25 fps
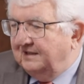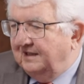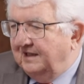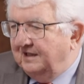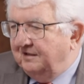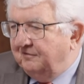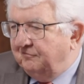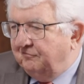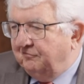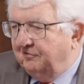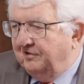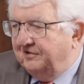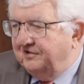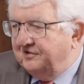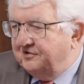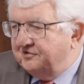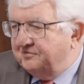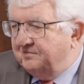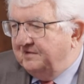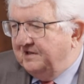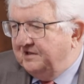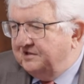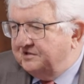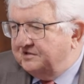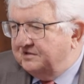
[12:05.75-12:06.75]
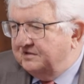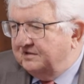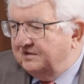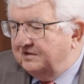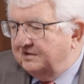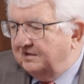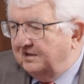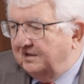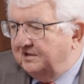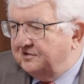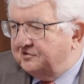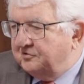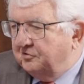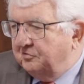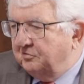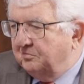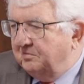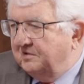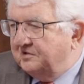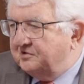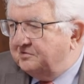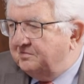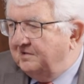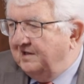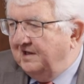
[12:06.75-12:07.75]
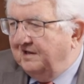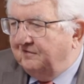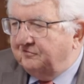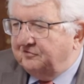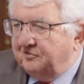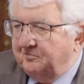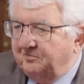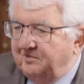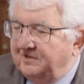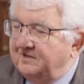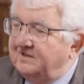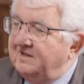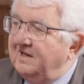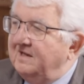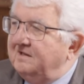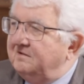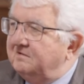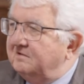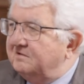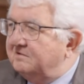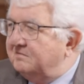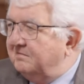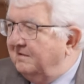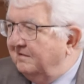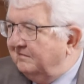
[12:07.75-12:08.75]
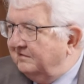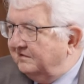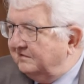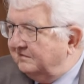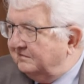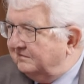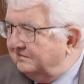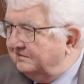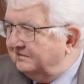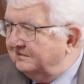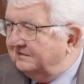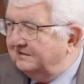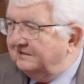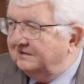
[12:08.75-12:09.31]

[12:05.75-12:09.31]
And for this reason, as always, we have to be data-driven.